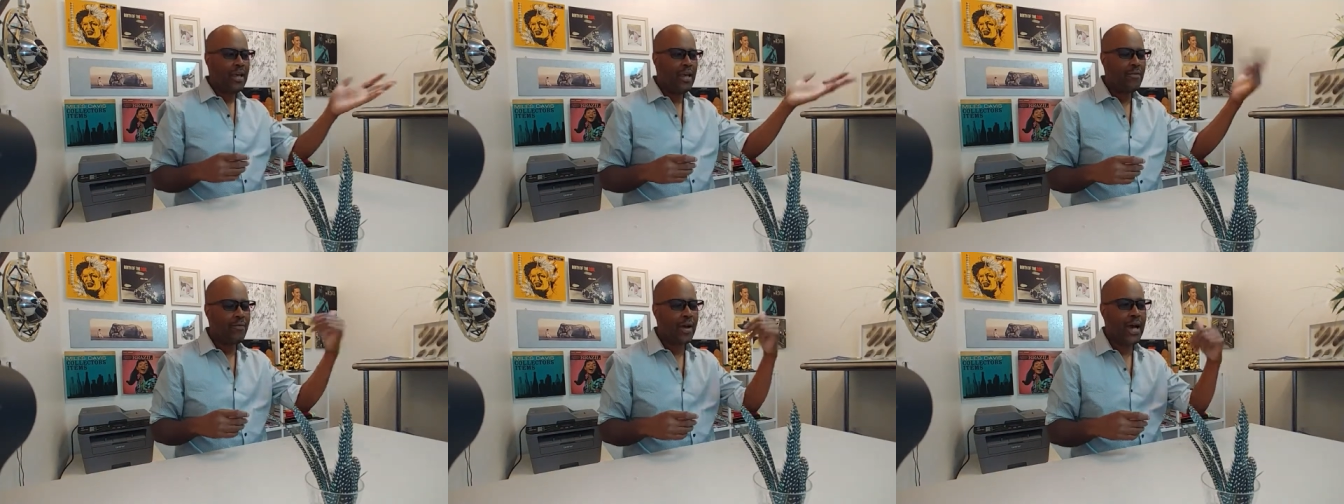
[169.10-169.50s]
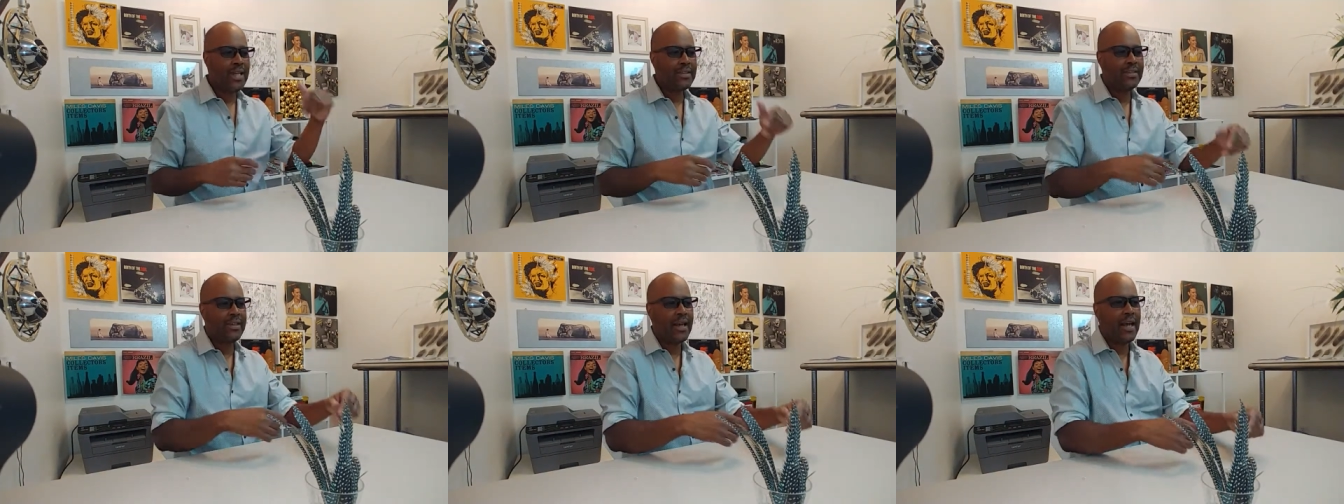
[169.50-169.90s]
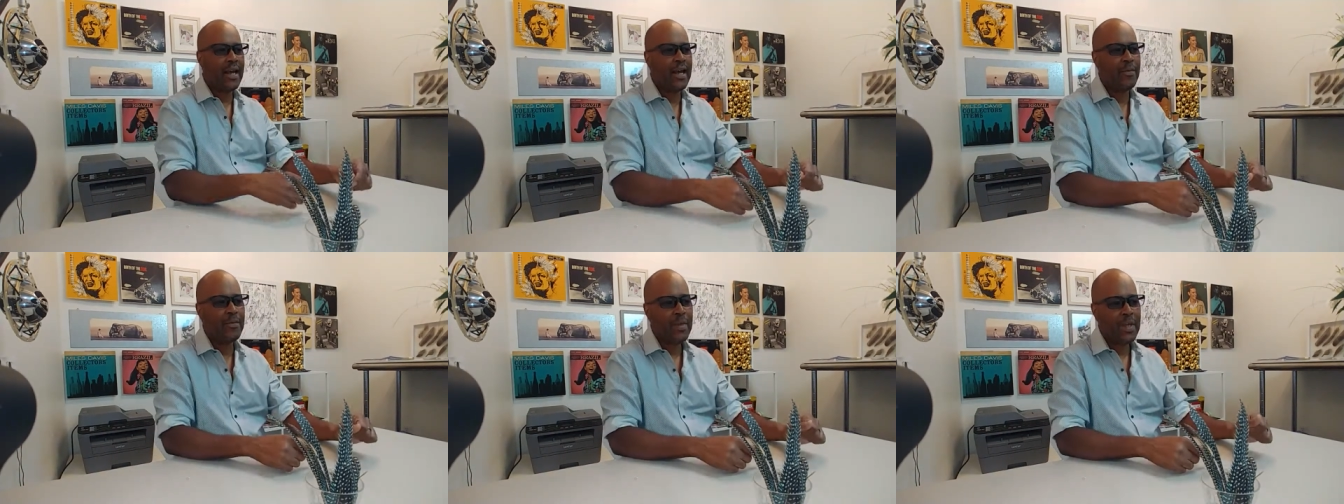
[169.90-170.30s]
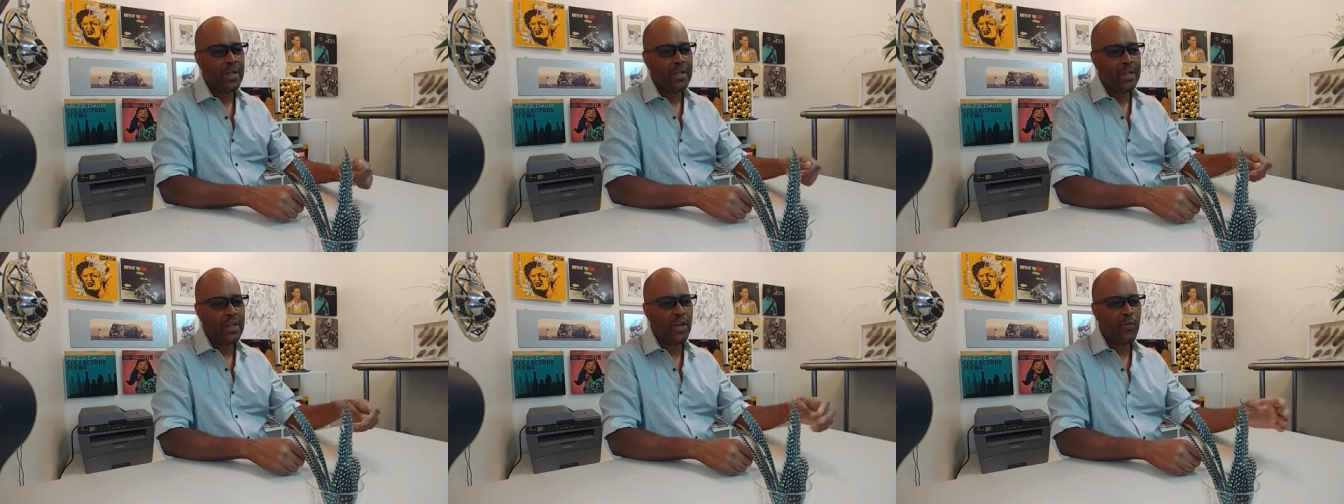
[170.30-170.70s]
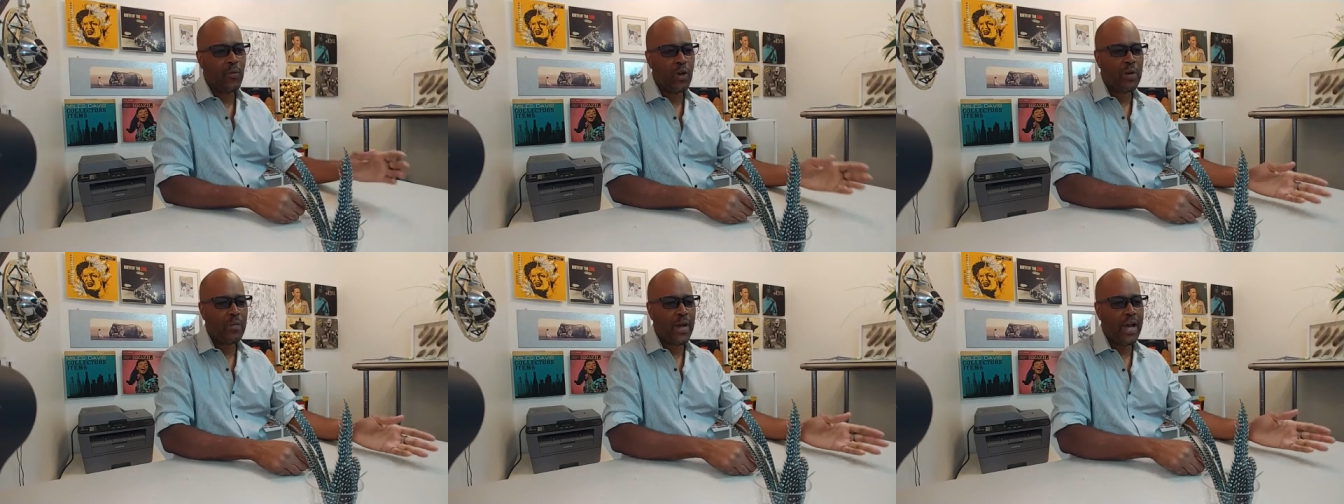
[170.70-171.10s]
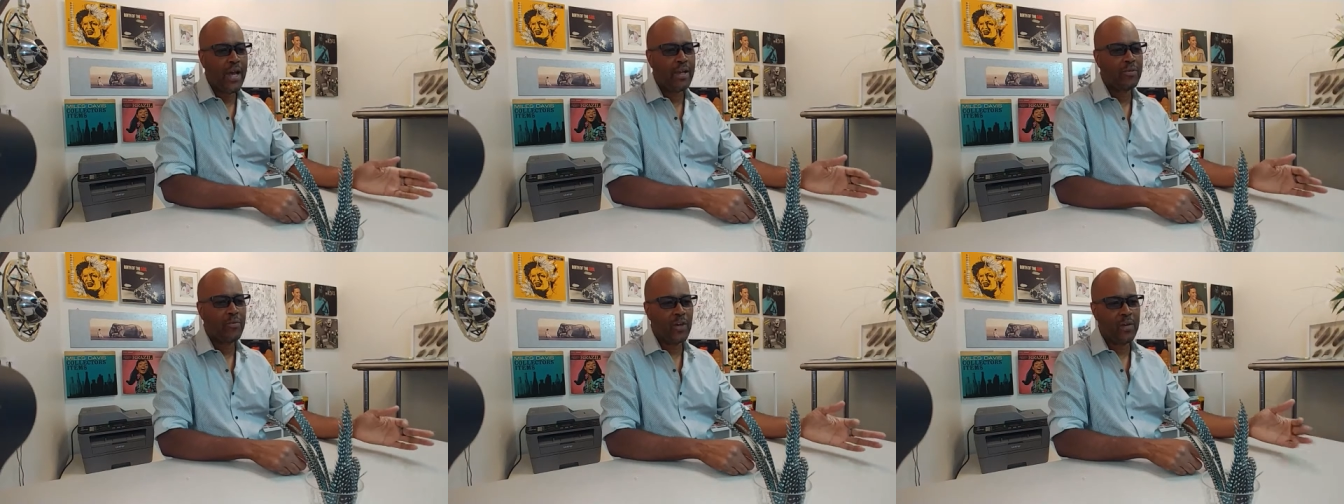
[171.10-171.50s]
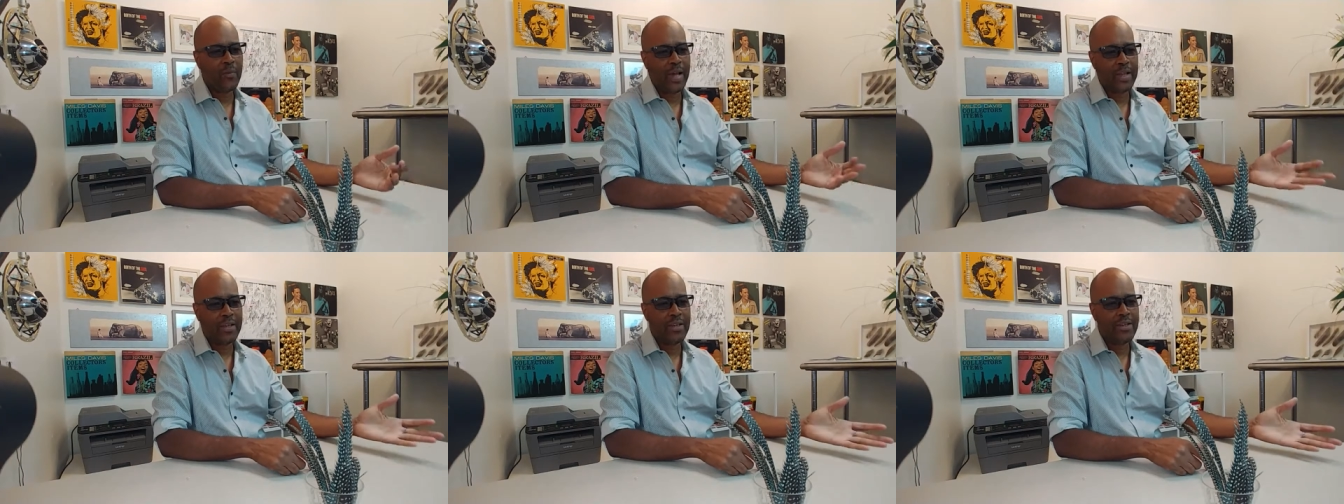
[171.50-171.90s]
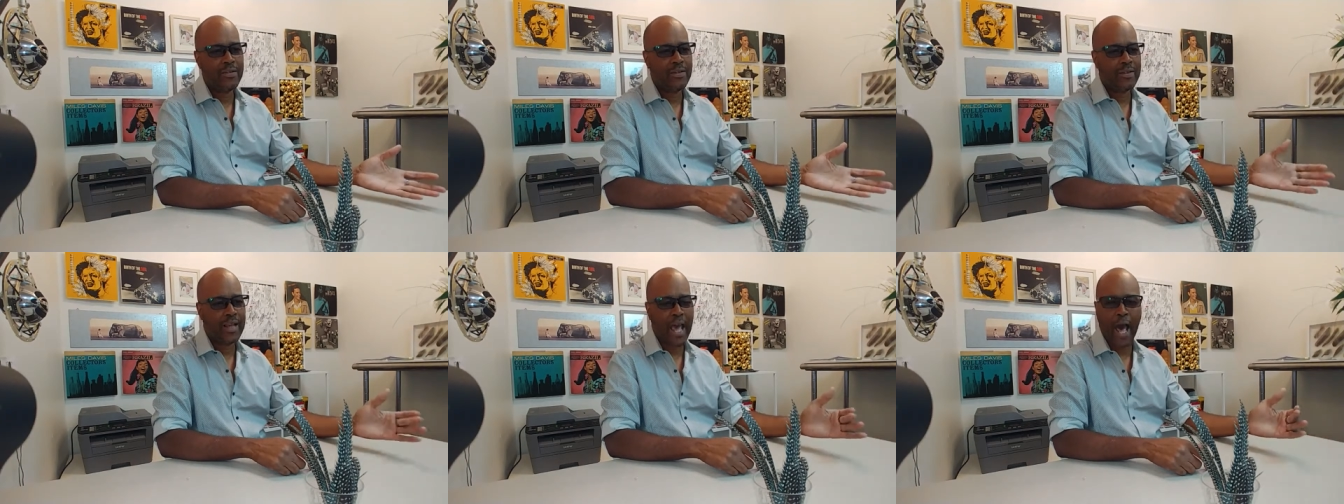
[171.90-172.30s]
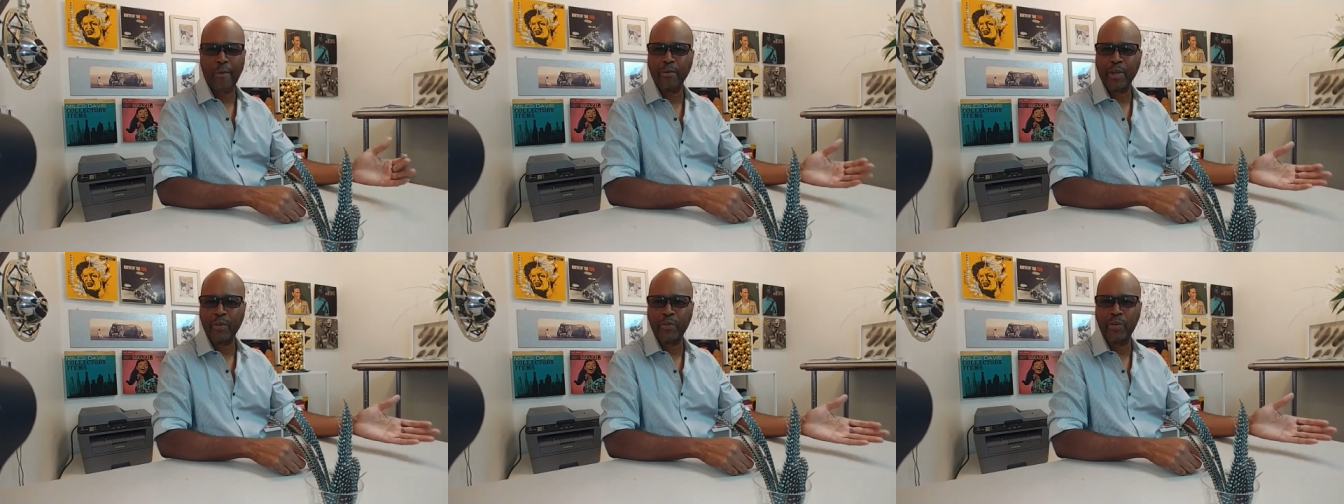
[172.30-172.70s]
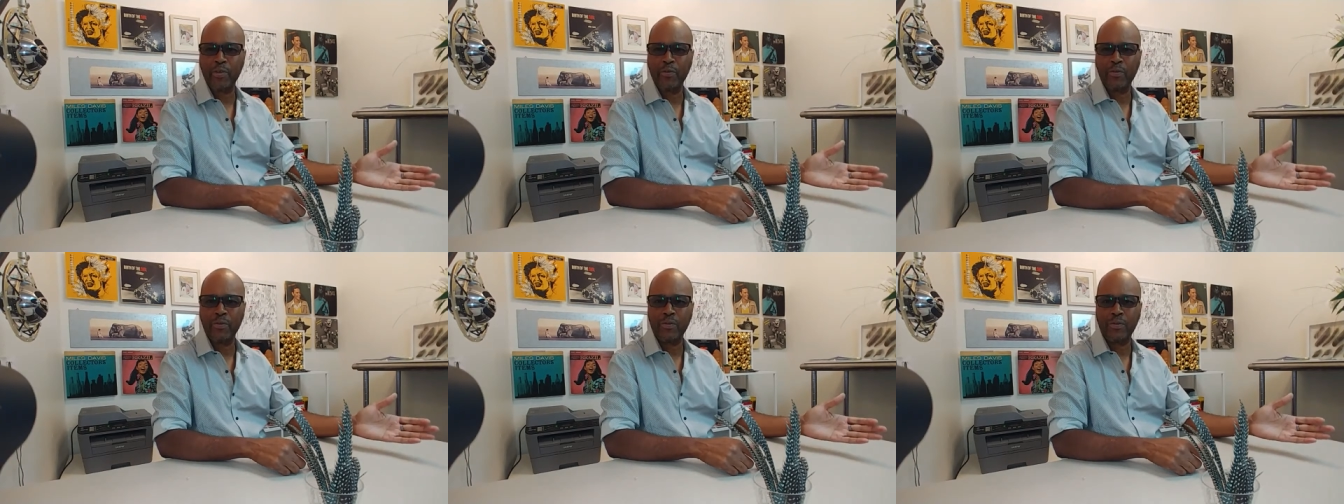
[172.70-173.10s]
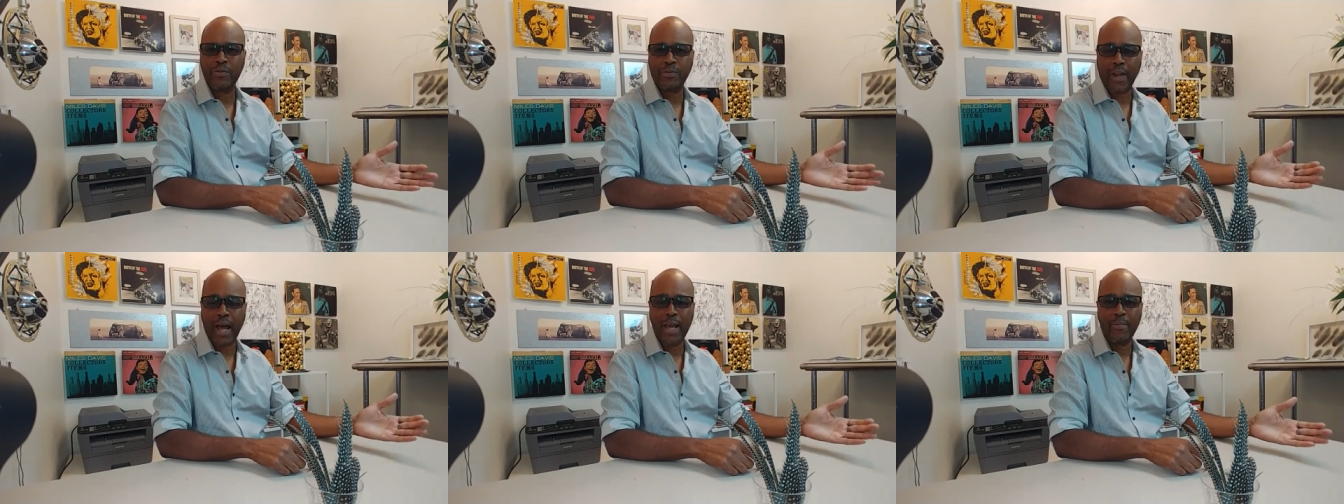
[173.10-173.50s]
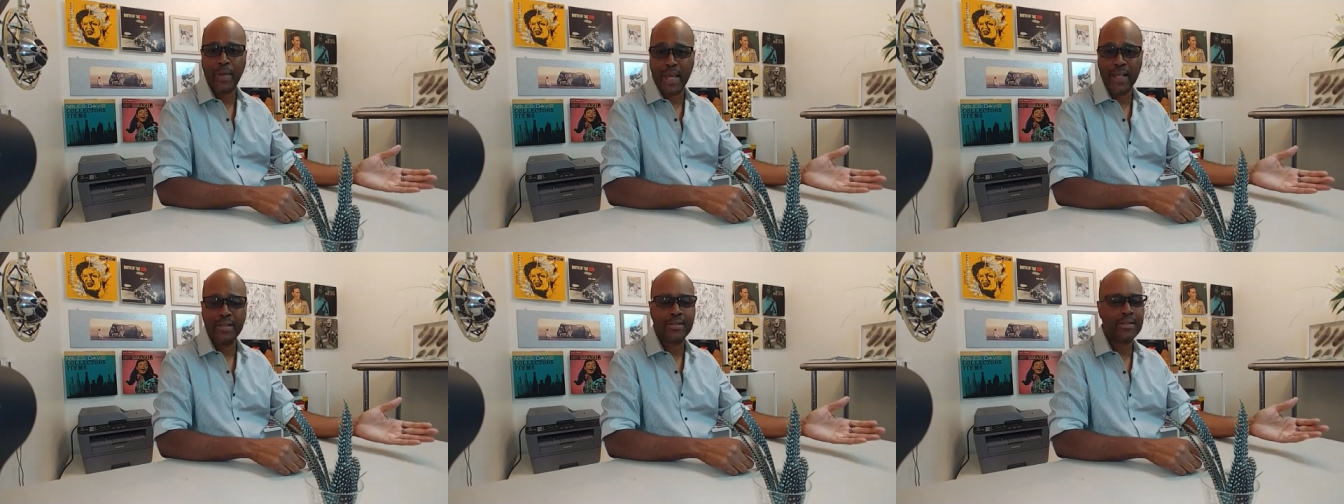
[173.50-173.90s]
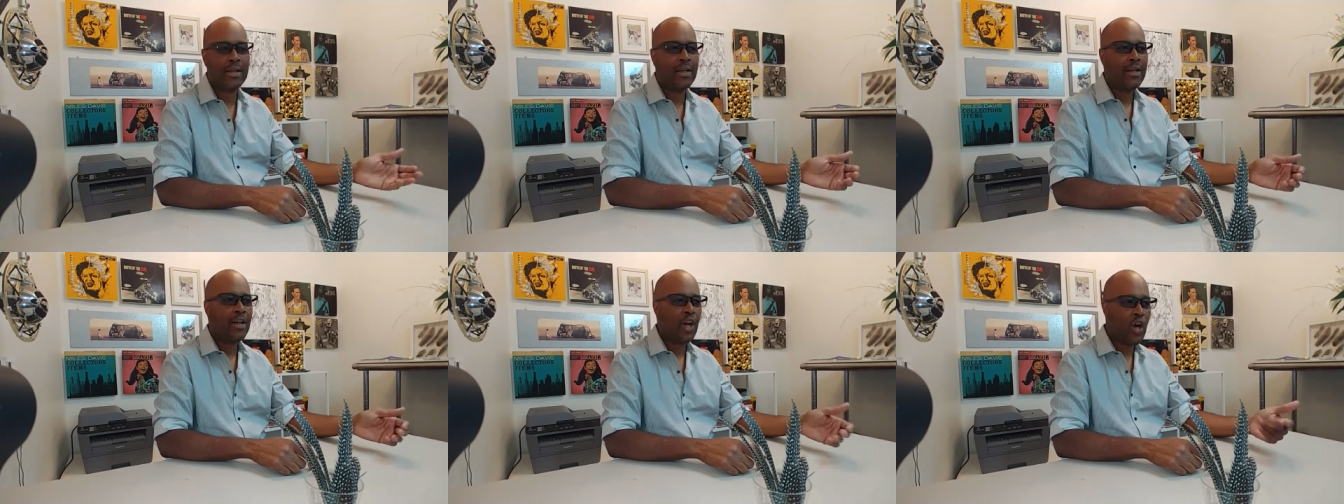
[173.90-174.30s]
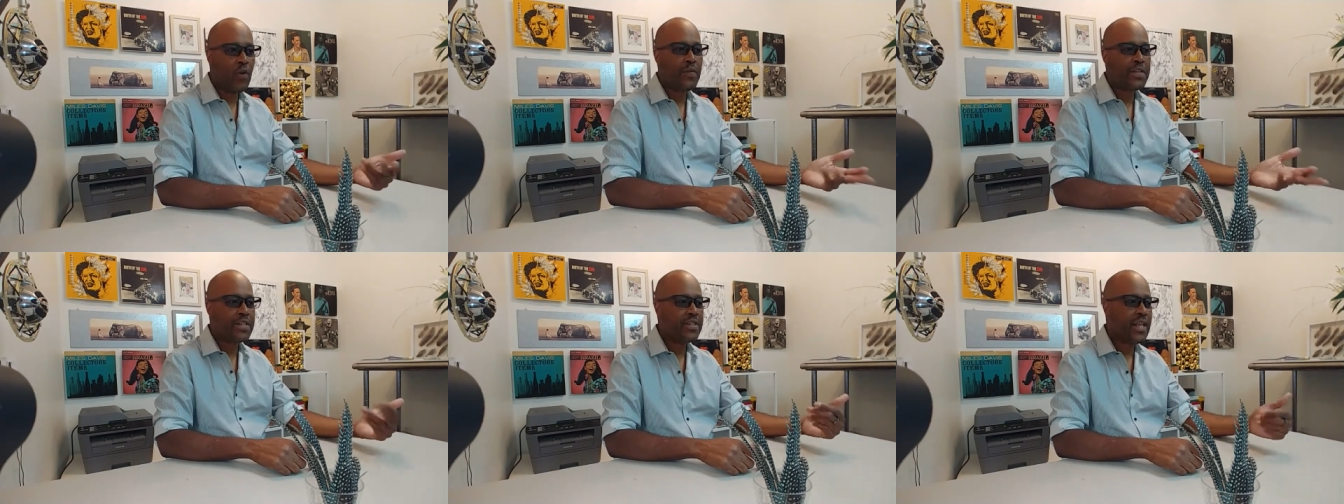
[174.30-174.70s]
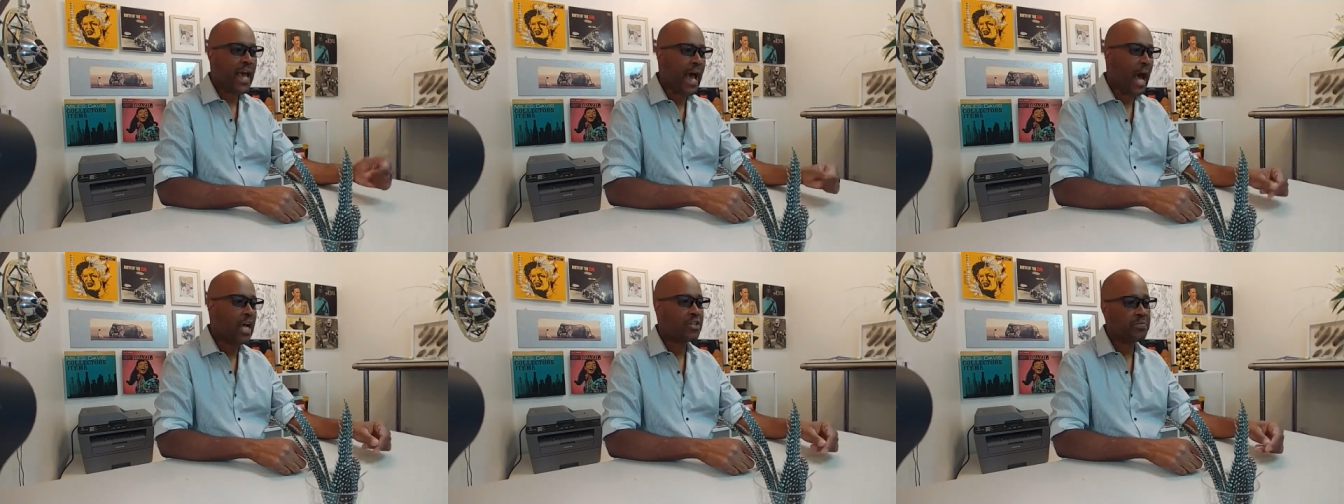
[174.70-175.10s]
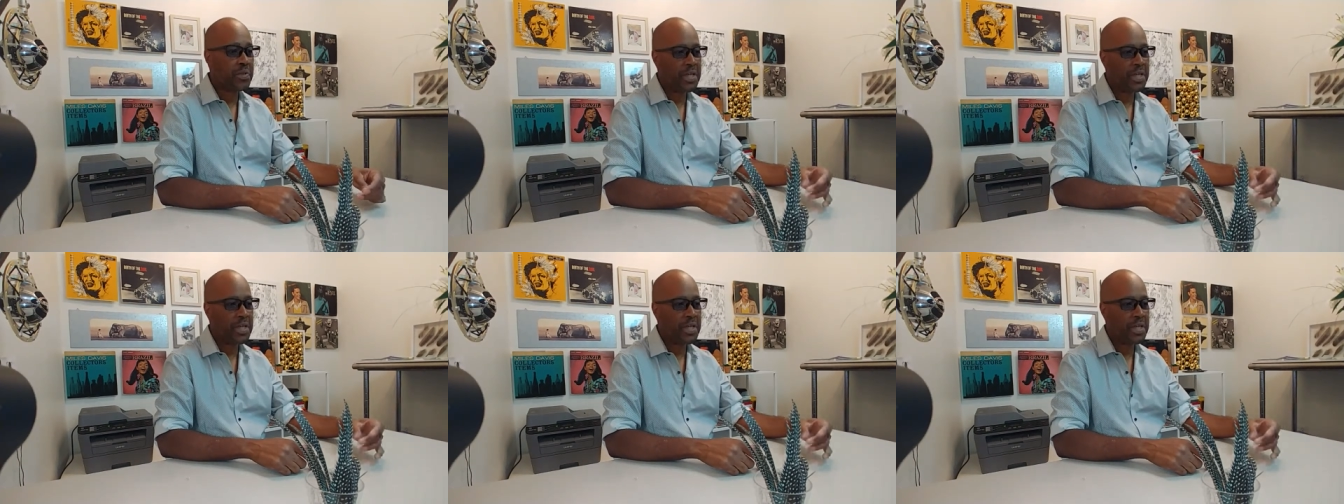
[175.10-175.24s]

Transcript: invite one of my good cabin crew flymates over to the house.